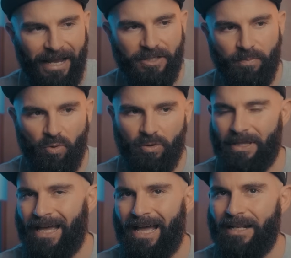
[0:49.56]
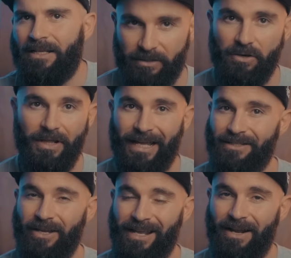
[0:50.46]
export that. So
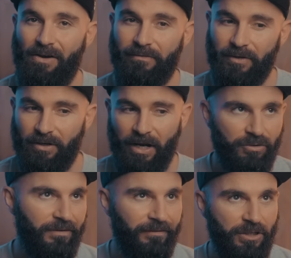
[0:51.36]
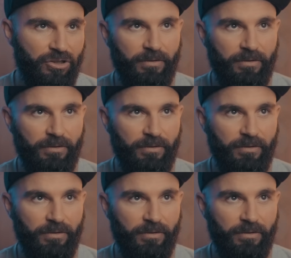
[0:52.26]
let's head over to DaVinci